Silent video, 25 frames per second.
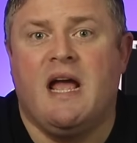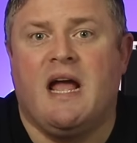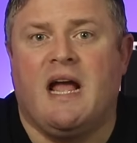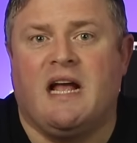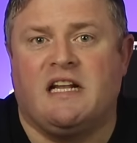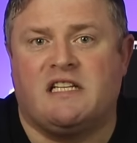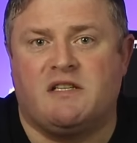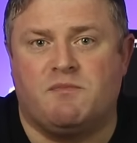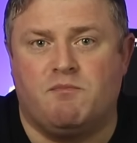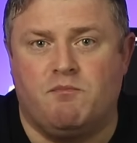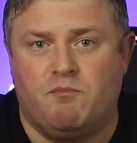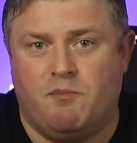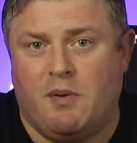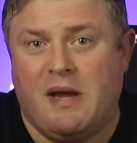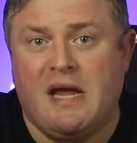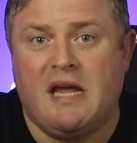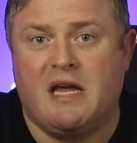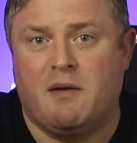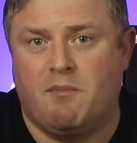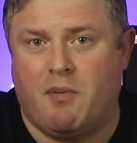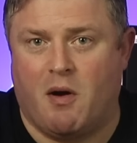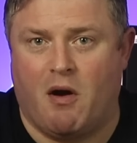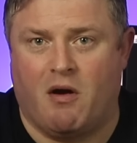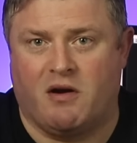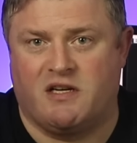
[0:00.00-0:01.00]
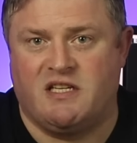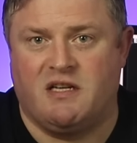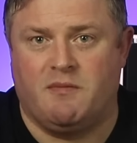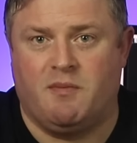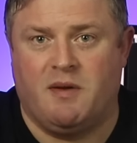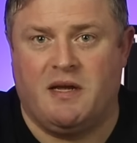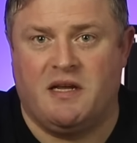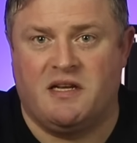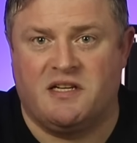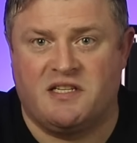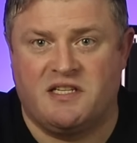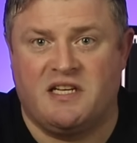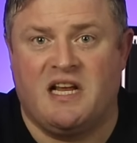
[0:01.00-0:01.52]
its big party
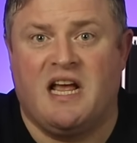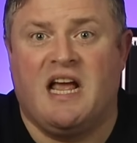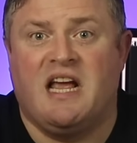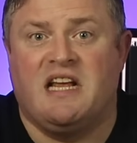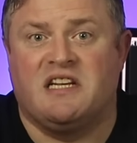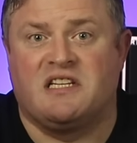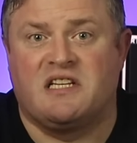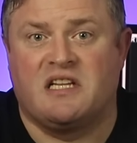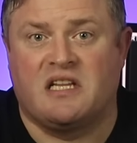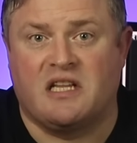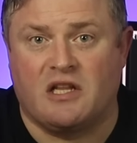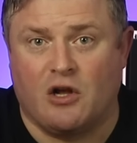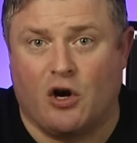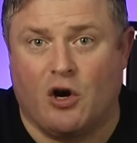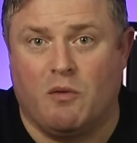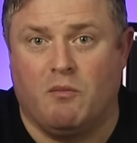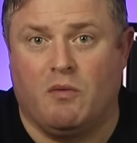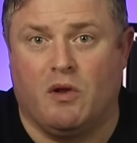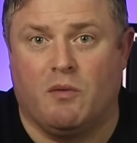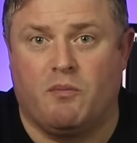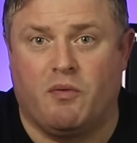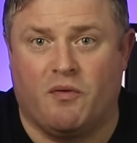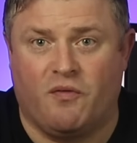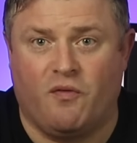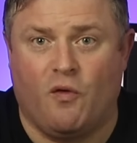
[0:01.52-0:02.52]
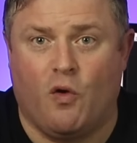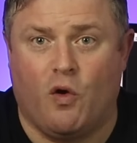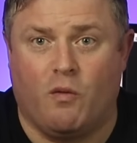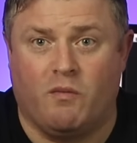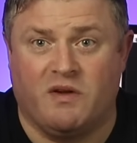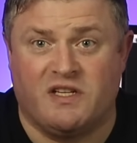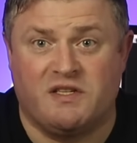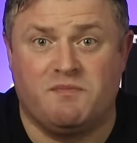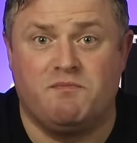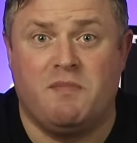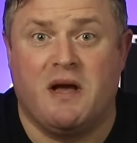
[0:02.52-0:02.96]
piece is thermal performance,